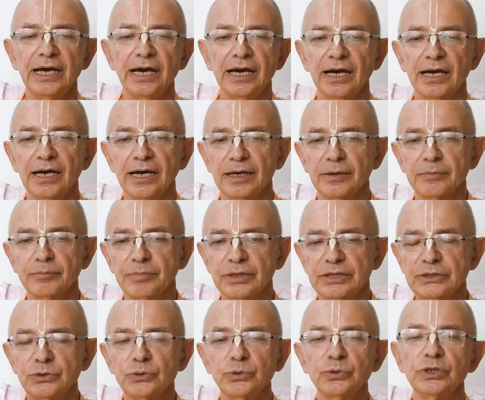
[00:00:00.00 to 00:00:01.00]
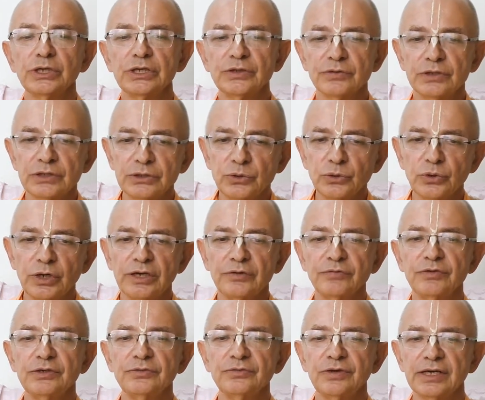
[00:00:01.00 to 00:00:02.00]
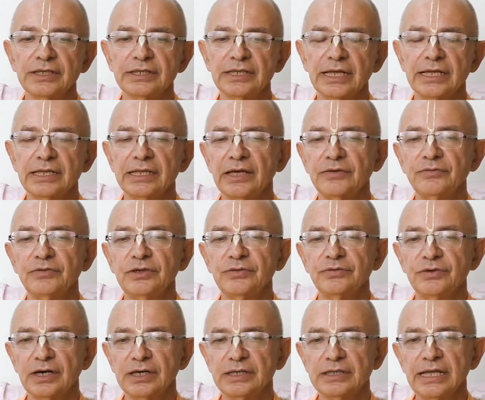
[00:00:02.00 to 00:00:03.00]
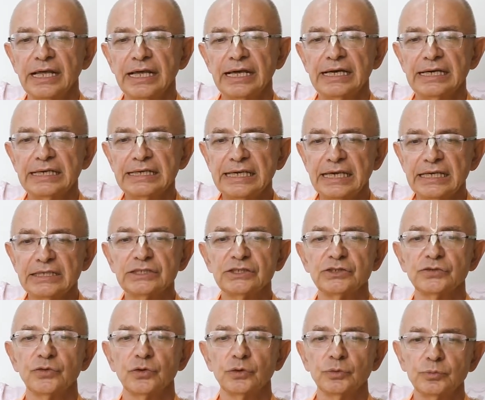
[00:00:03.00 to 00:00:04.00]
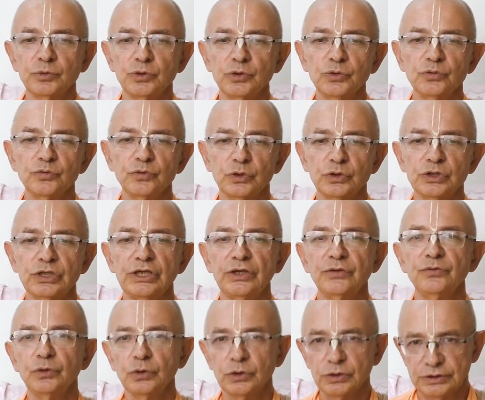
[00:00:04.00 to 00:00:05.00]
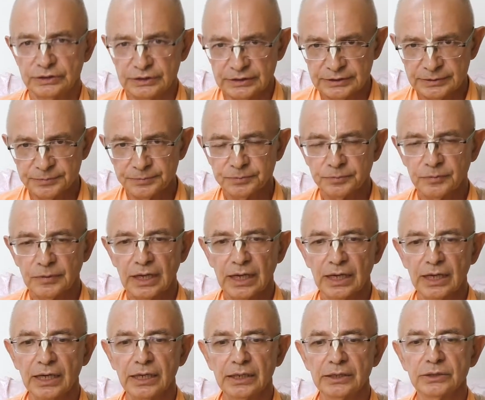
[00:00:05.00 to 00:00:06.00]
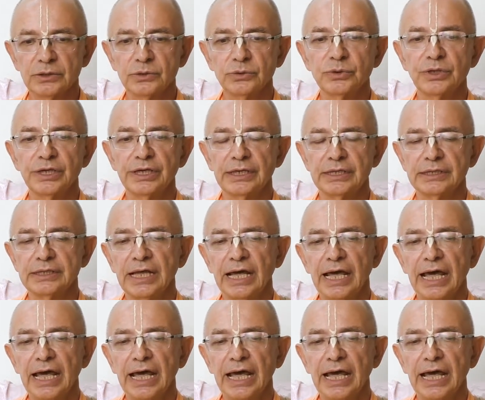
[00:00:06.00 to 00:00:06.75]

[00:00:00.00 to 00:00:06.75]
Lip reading: but you are equal to everyone, and everyone gets from you what he wants to get.